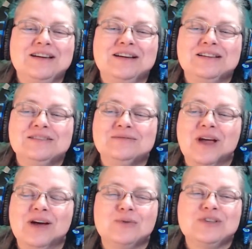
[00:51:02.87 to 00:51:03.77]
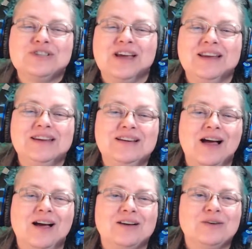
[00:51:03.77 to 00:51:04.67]

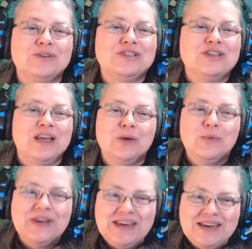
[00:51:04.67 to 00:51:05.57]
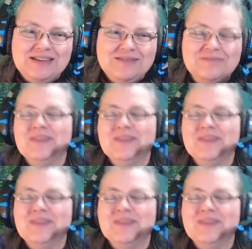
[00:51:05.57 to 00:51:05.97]
Aquashelloween,